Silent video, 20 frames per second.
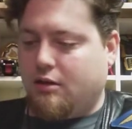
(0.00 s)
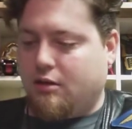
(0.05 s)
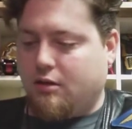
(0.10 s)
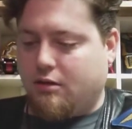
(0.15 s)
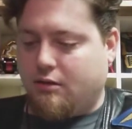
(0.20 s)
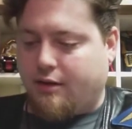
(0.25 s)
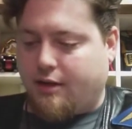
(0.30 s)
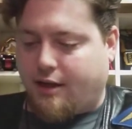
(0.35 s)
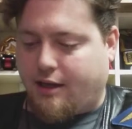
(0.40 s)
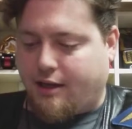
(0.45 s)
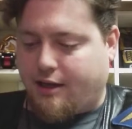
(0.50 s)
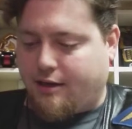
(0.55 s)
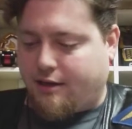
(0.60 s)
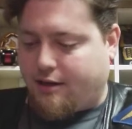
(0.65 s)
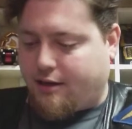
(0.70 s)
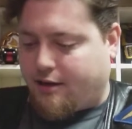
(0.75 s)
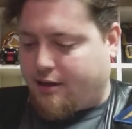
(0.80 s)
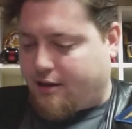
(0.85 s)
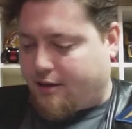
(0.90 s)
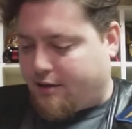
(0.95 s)
Go
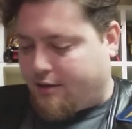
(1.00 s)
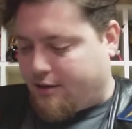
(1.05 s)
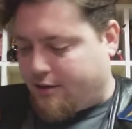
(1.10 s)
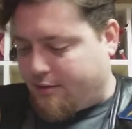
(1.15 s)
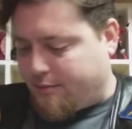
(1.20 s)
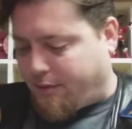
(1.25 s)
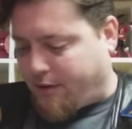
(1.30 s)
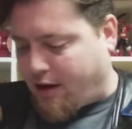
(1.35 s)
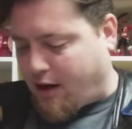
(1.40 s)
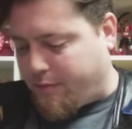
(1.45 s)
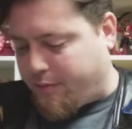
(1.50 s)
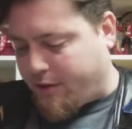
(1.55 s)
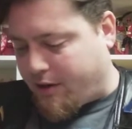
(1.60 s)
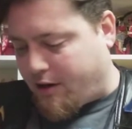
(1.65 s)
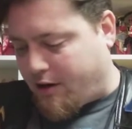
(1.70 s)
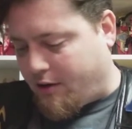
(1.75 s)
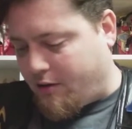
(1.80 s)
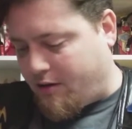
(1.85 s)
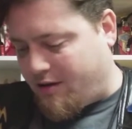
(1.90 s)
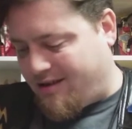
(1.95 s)
ahead and pop
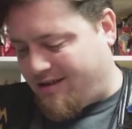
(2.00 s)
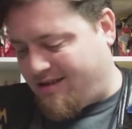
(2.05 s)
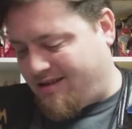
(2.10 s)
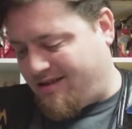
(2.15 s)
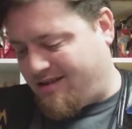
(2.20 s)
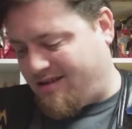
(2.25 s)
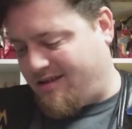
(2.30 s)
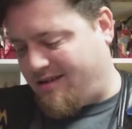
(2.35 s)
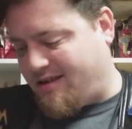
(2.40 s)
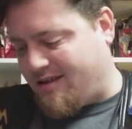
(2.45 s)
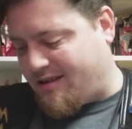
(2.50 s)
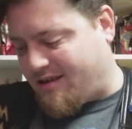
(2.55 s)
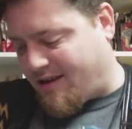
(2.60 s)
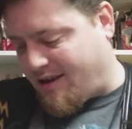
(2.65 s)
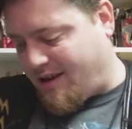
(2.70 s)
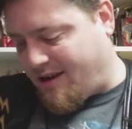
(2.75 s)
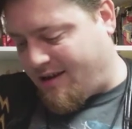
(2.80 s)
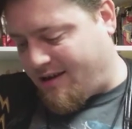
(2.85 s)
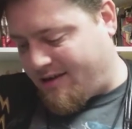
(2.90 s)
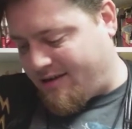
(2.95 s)
out his
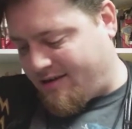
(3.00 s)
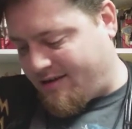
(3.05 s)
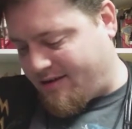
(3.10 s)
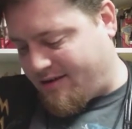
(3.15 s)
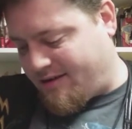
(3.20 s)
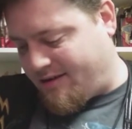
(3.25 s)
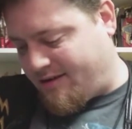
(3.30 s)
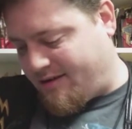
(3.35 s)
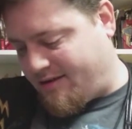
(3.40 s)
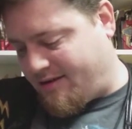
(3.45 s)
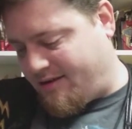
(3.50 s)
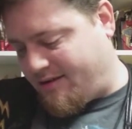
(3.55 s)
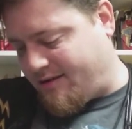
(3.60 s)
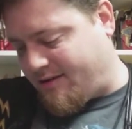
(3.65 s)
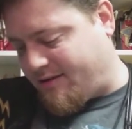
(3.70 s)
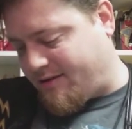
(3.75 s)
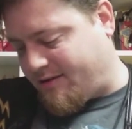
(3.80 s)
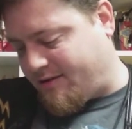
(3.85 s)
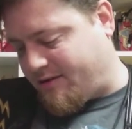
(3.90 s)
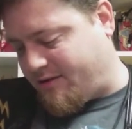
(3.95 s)
hand.
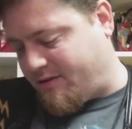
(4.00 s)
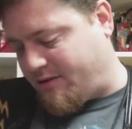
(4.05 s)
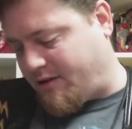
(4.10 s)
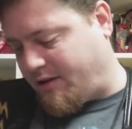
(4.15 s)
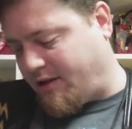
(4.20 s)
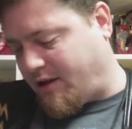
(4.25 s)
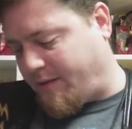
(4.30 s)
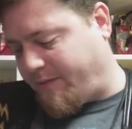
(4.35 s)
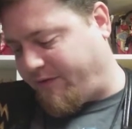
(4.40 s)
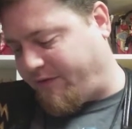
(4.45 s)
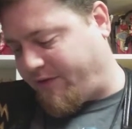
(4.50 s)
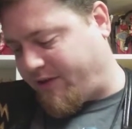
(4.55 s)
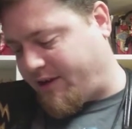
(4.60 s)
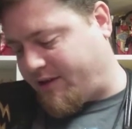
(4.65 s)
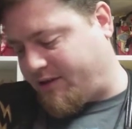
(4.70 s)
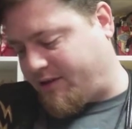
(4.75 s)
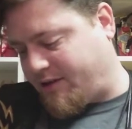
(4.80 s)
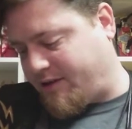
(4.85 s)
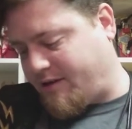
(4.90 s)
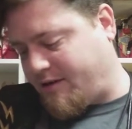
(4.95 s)
His little club
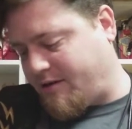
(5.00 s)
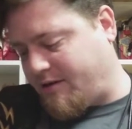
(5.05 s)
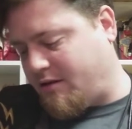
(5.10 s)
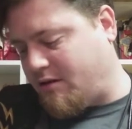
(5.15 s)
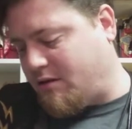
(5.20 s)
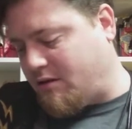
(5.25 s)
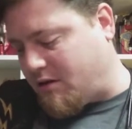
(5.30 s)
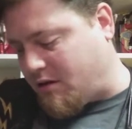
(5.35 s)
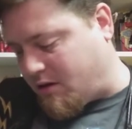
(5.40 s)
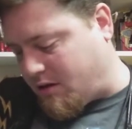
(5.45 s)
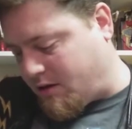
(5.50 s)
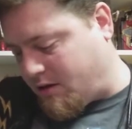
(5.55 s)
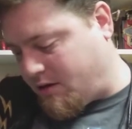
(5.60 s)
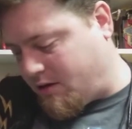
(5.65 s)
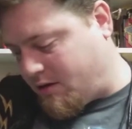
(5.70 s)
fist here. Ugh.